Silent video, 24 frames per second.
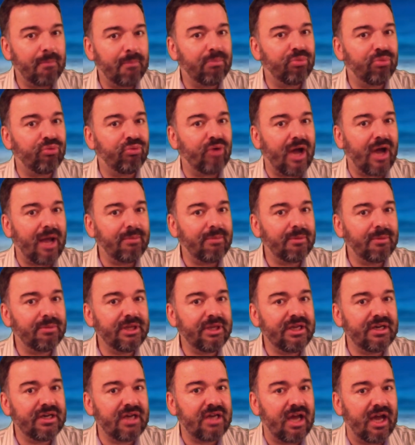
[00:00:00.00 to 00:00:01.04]

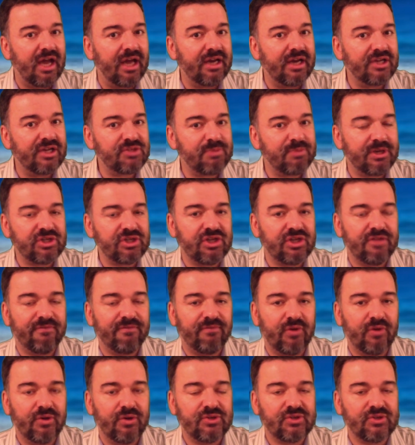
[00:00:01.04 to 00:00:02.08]
Probably not, especially the
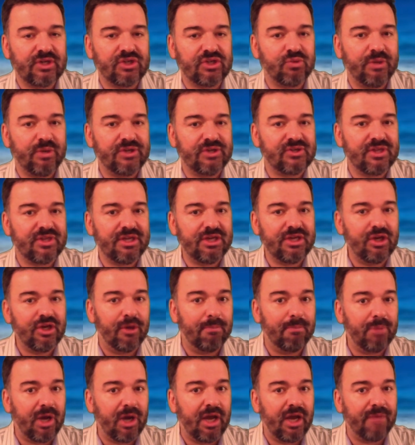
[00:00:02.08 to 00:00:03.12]
first 6 weeks of the year.
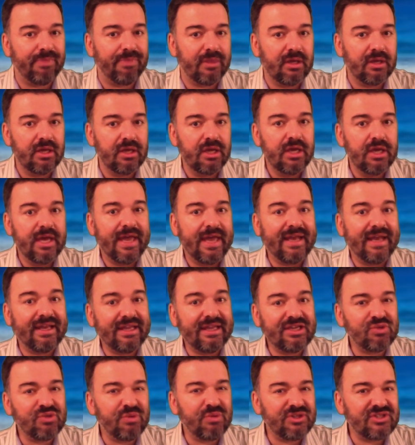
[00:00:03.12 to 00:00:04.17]
But at
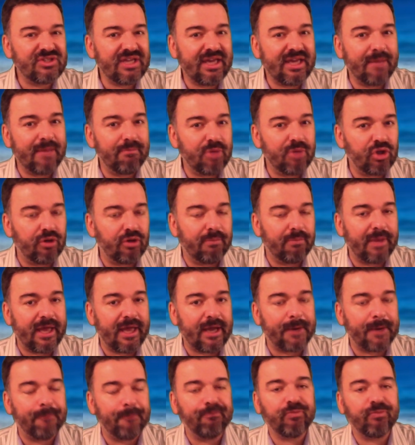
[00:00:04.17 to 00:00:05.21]
least once they get Miller
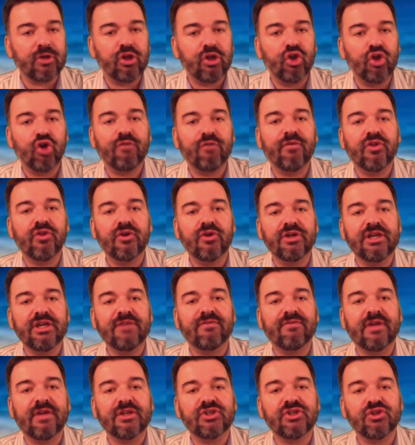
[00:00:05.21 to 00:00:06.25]
back, look for their
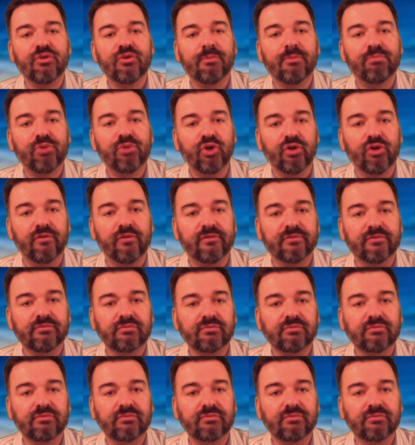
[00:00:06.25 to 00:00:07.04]
defense to improve.